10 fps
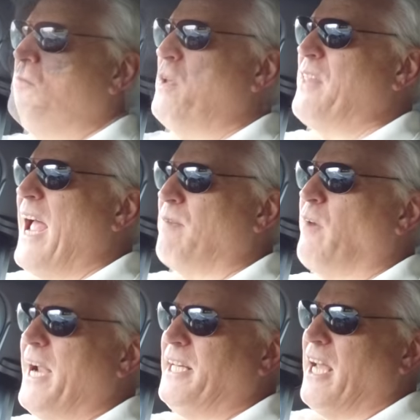With
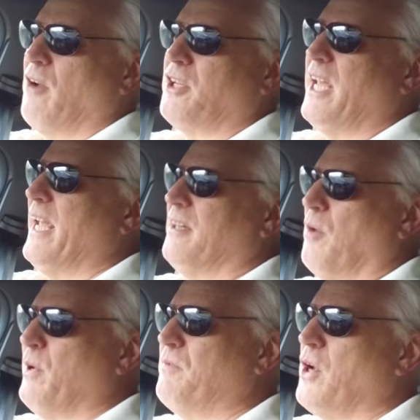that radio kit
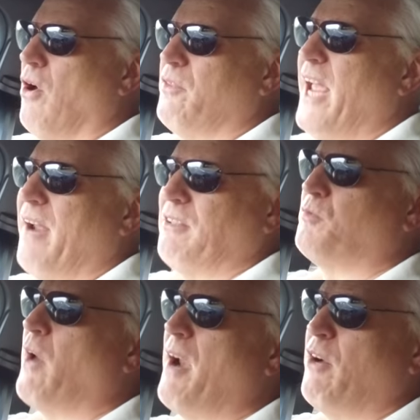that we've got there,
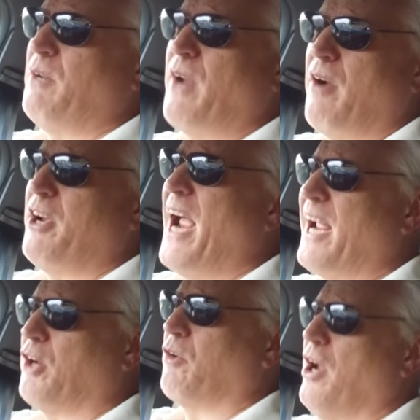it's very very
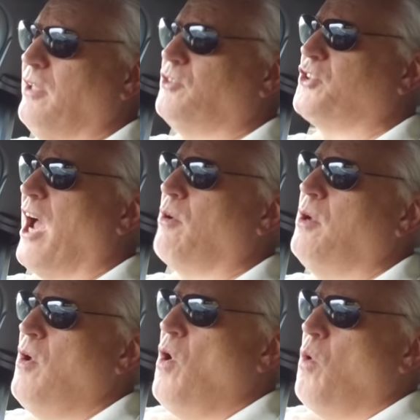accurate.
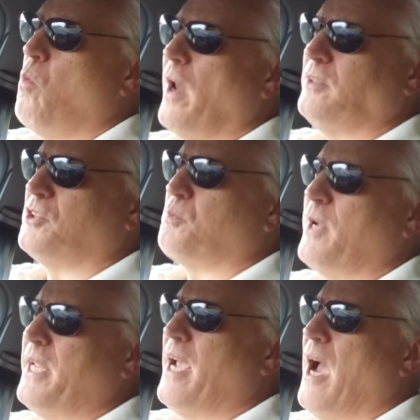So once
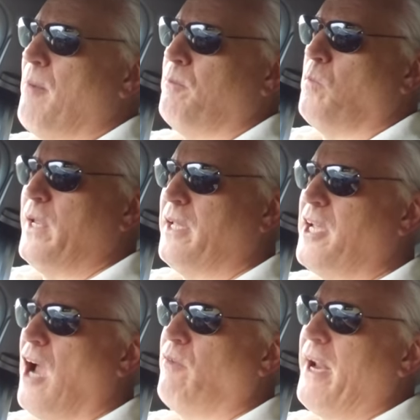we um, we
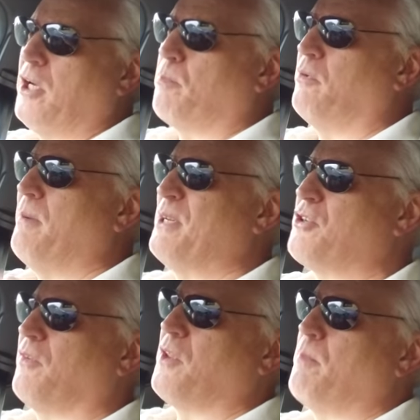can go around the
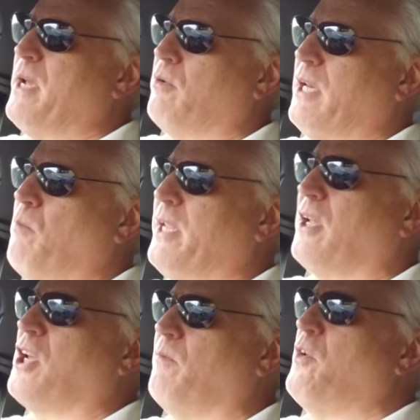perimeter of the building, we
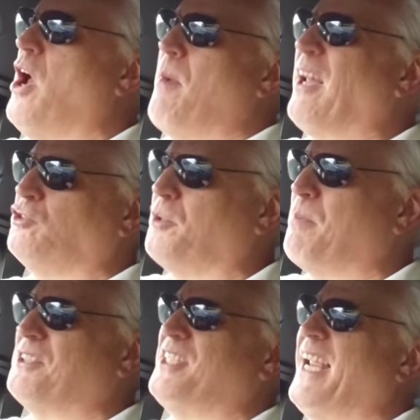can confirm
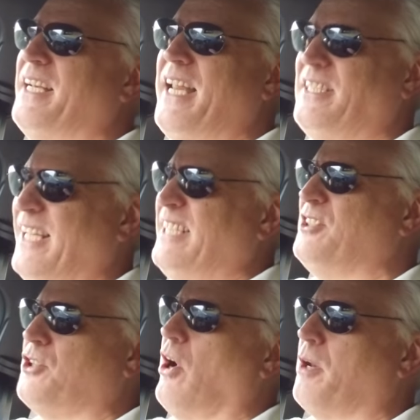100% it's
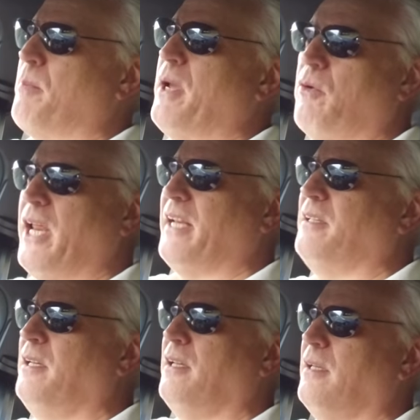inside a
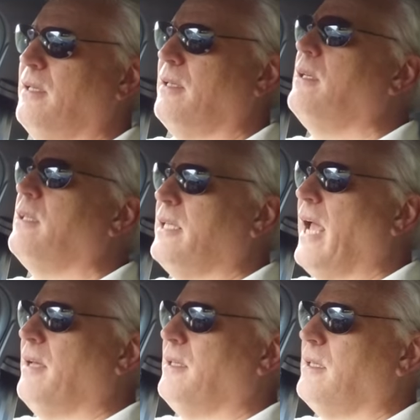building. No, no. Yeah,
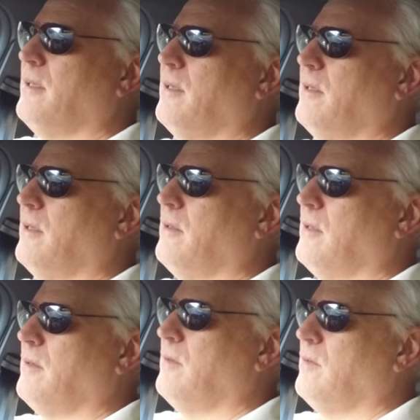yeah. No, we've, um, we've
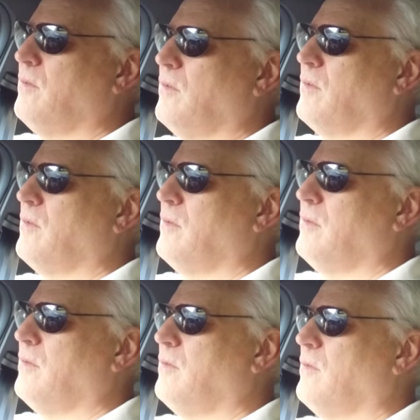we've done a complete
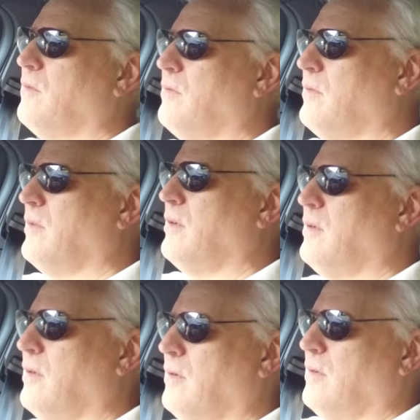walk of the uh,
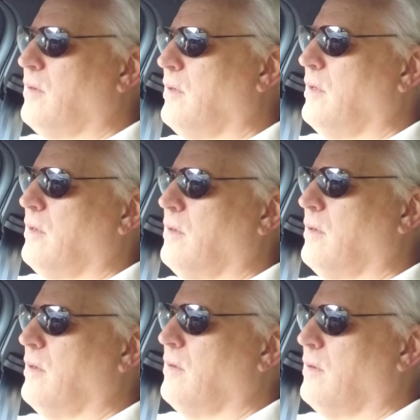only available
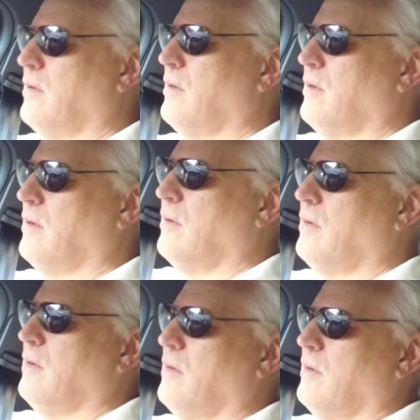areas around the
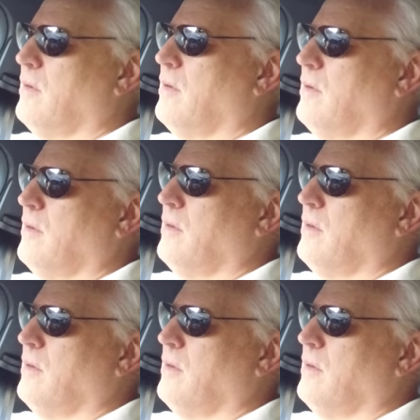building we can go to.